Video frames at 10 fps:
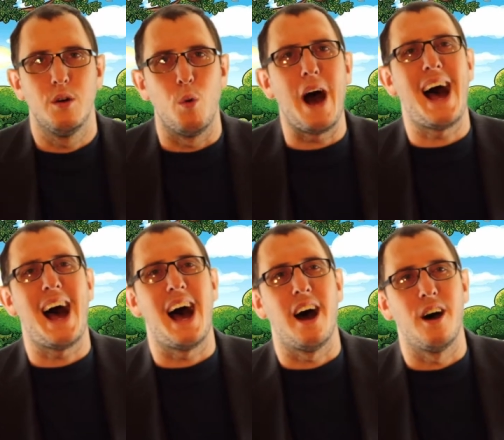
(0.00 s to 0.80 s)

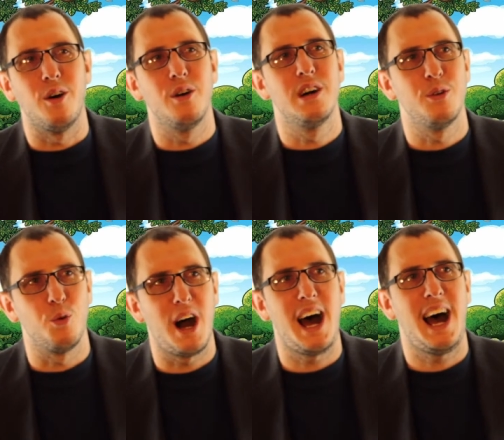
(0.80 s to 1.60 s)
Wow!
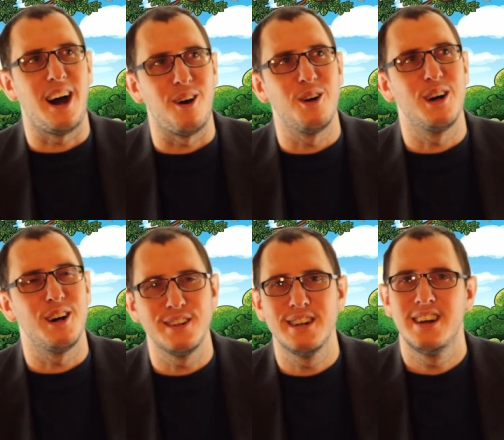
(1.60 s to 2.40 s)
Wow!
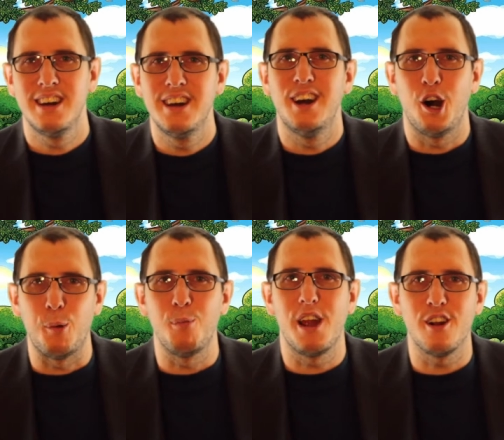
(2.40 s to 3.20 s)

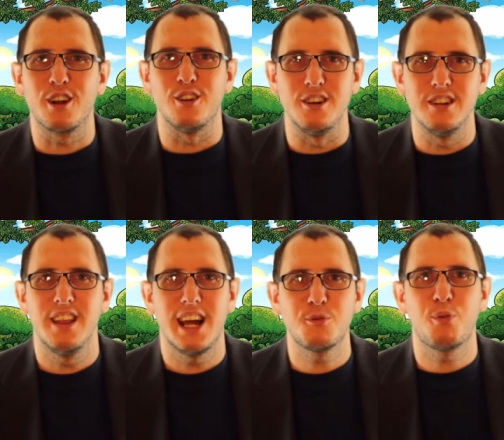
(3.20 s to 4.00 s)
A miracle.
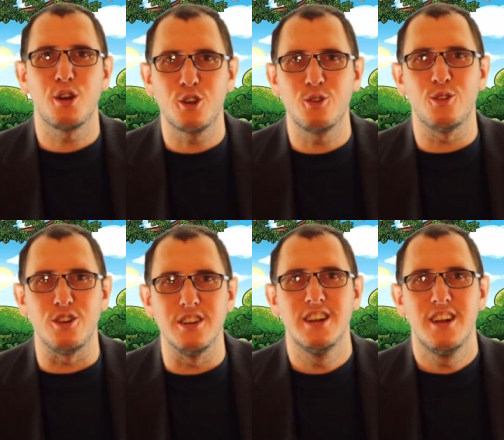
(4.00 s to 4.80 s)
That's pretty
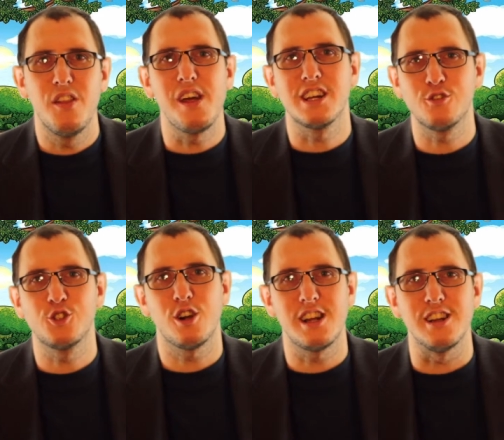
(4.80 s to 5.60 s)
cool. Thanks for
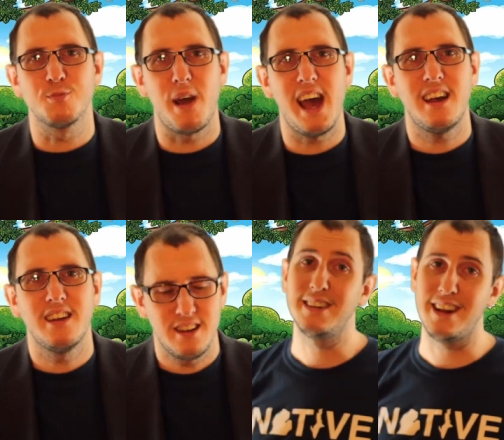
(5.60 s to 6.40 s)
joining us,
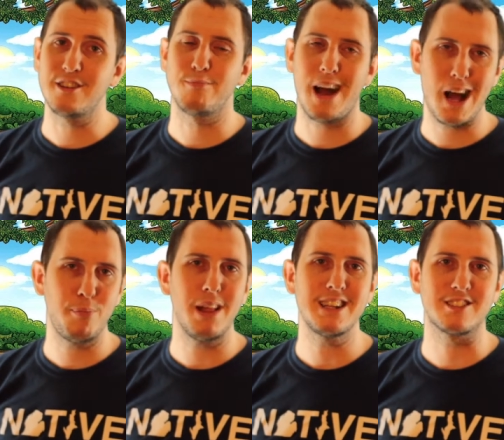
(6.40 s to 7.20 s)
Pat. That is my
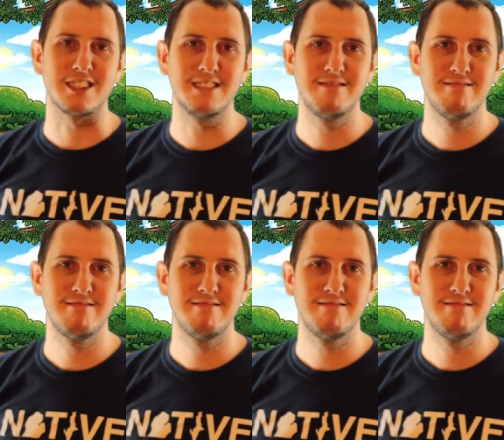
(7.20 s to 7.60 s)
pleasure.